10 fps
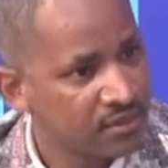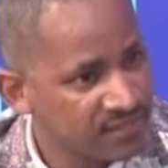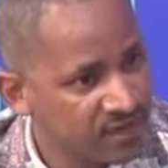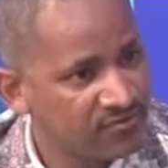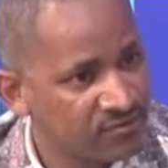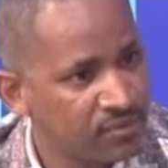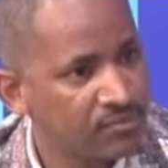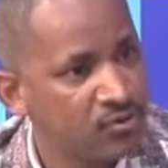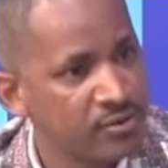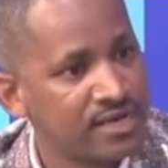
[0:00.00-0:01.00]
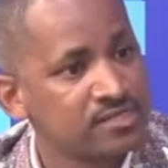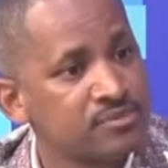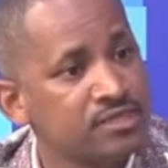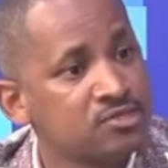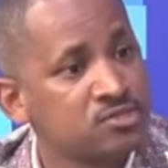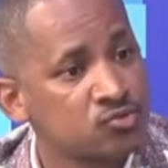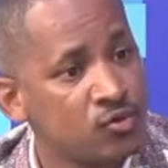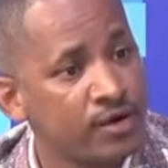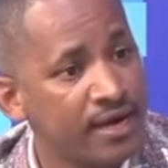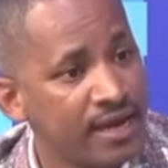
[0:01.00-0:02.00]
Therefore, Babu Owino has been
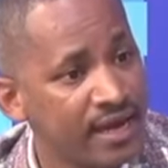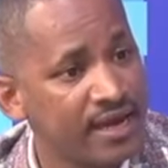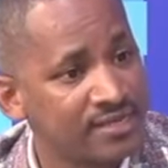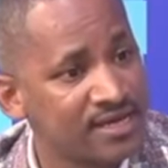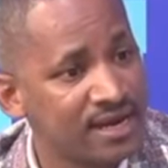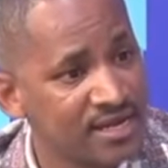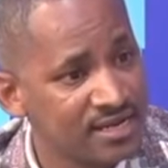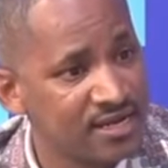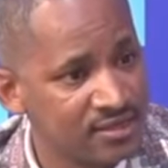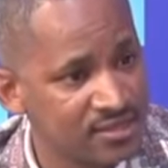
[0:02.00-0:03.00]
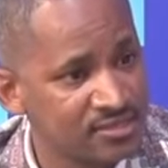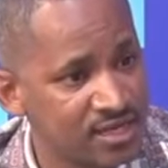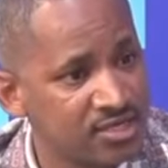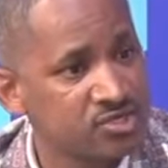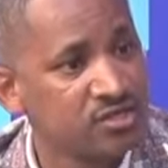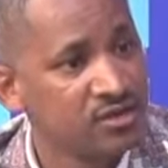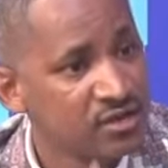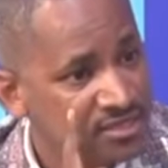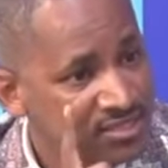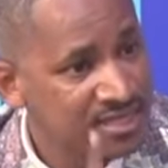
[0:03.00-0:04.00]
sworn in as a leader in this country
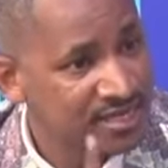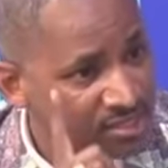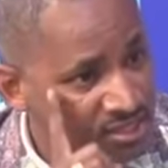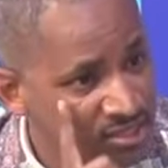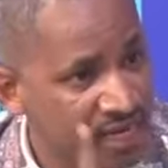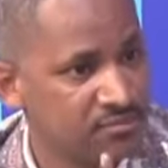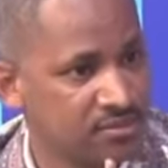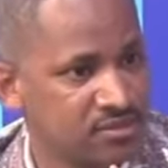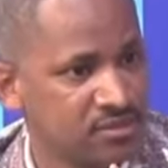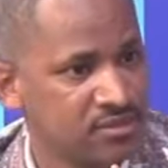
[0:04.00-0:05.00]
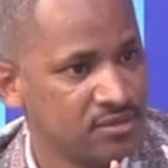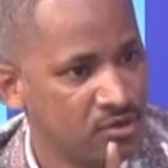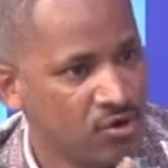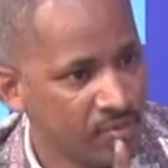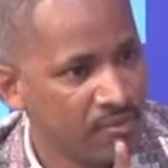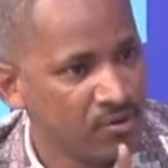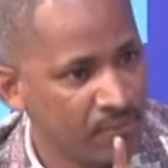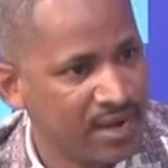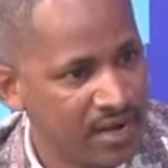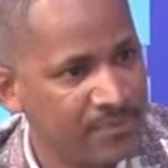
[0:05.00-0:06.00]
six times. No member of
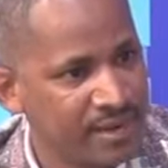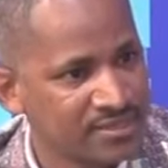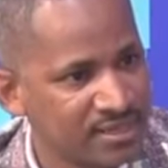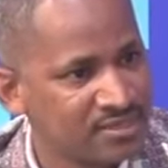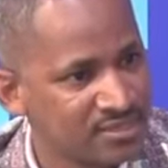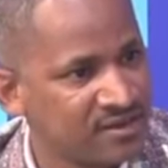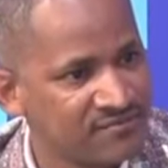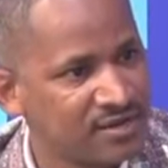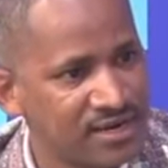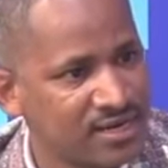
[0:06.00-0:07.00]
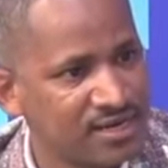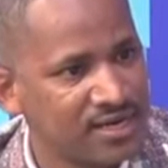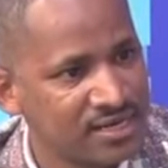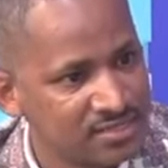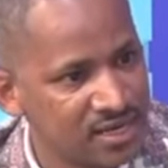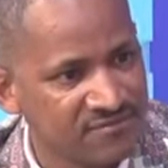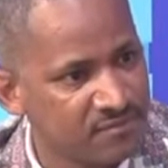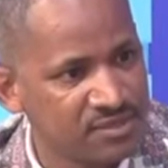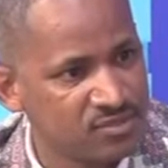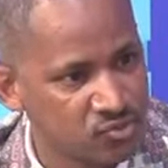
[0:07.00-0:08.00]
parliament that is serving currently has ever
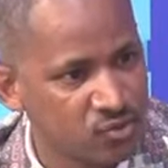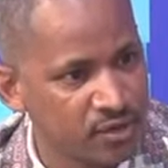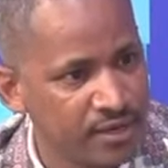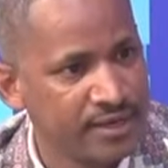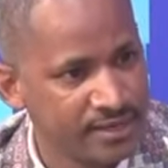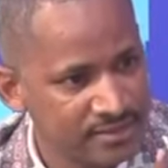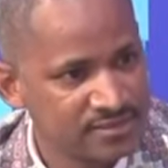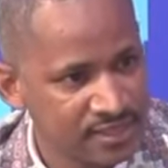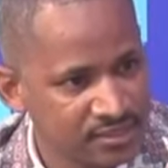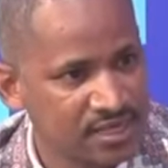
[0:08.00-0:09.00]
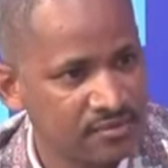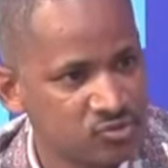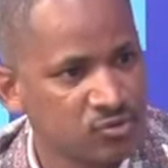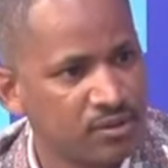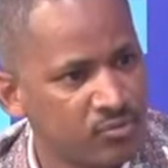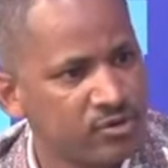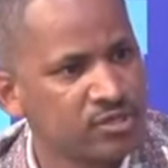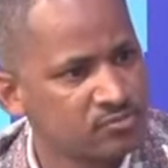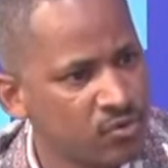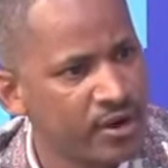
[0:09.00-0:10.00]
been sworn six times. So Babu Owino
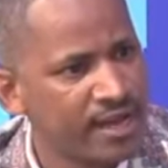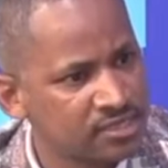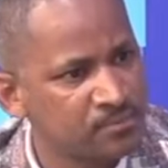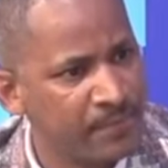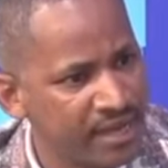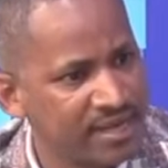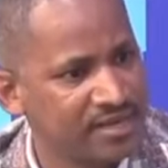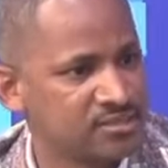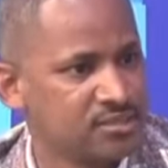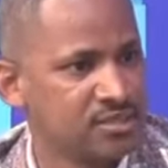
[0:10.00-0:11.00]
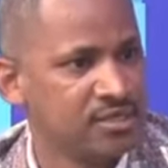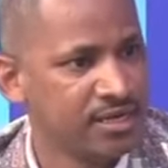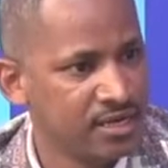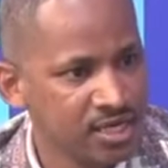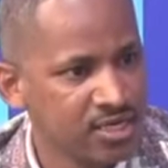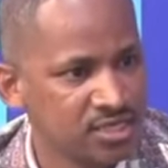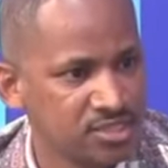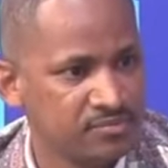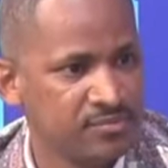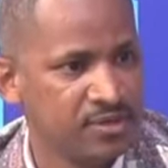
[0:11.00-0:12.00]
is more experienced in leadership